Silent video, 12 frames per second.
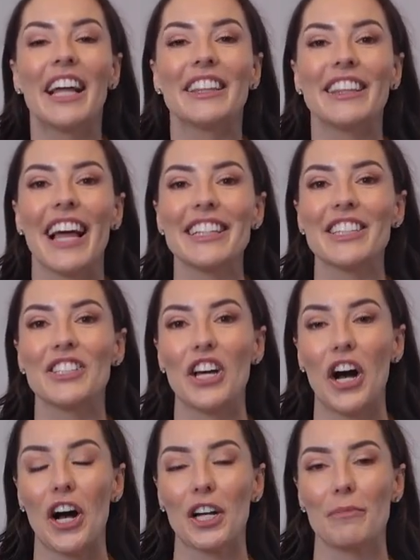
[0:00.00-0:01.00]
Let's
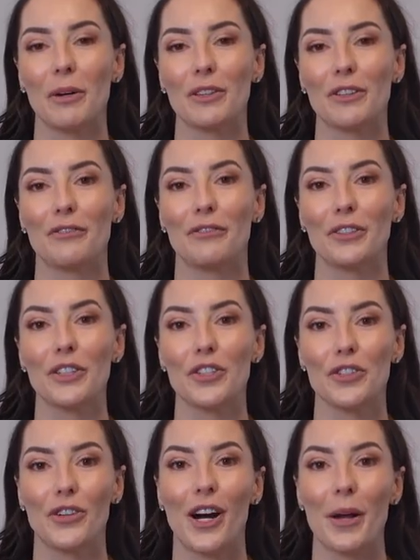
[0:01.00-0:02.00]
talk about the foot
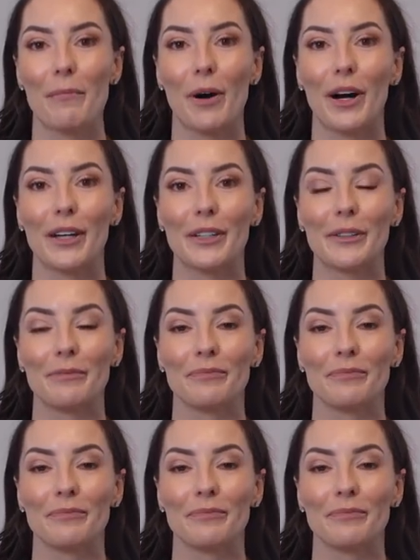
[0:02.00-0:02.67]
tripod.